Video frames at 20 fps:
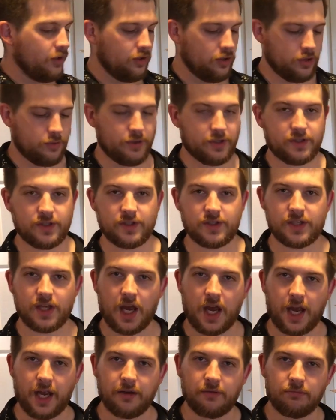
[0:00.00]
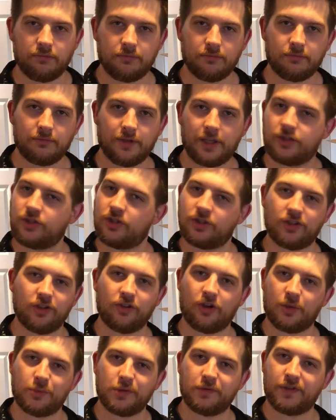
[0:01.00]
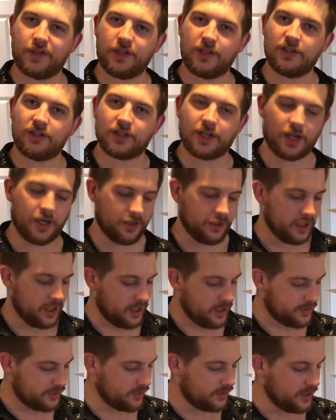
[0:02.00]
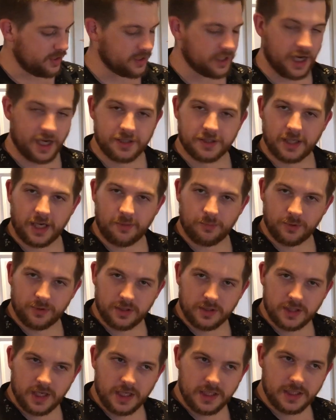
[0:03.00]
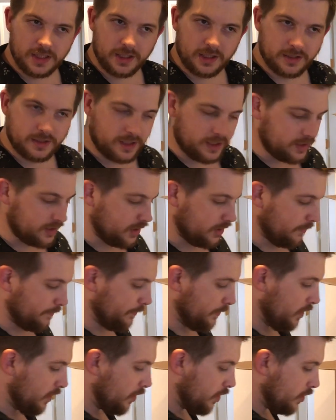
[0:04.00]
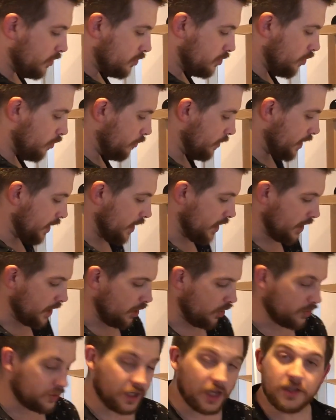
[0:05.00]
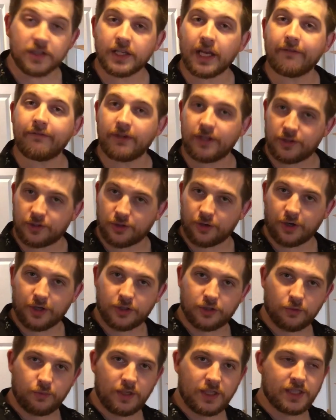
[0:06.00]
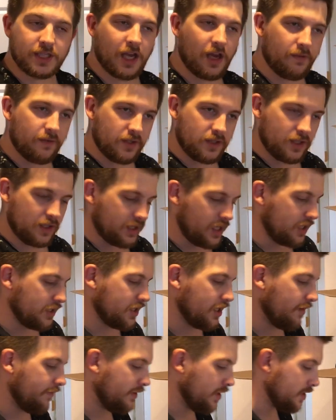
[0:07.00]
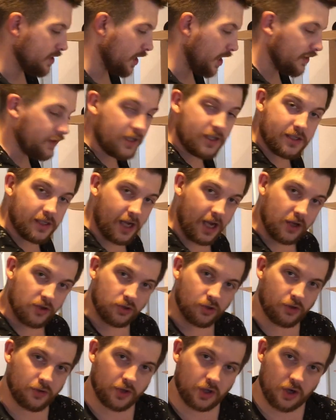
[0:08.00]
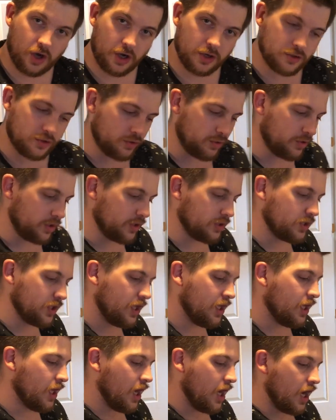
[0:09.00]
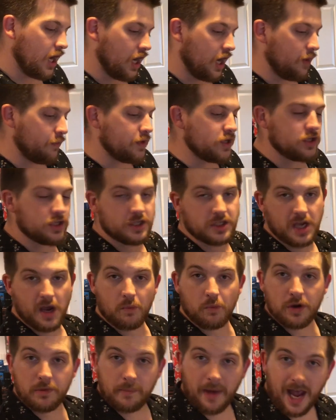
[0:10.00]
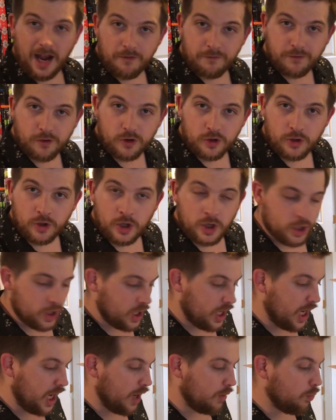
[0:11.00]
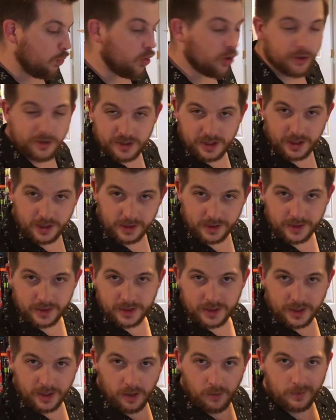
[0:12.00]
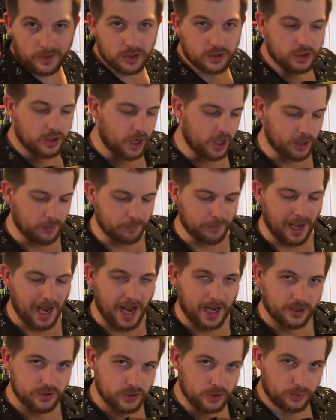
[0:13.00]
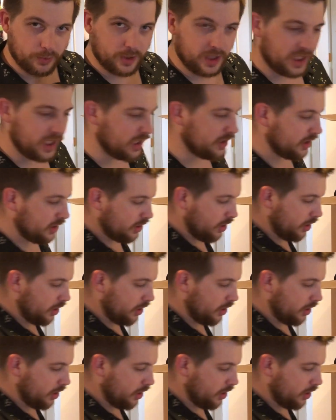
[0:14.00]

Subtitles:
look what's inside. It's just a normal video card. So these guys came with the 1060s in them. So or 1070s, sorry. So we salvaged the 1070s out of these guys during the card shortage. We just sent one back for warranty, and we just got it back, so we're going to get the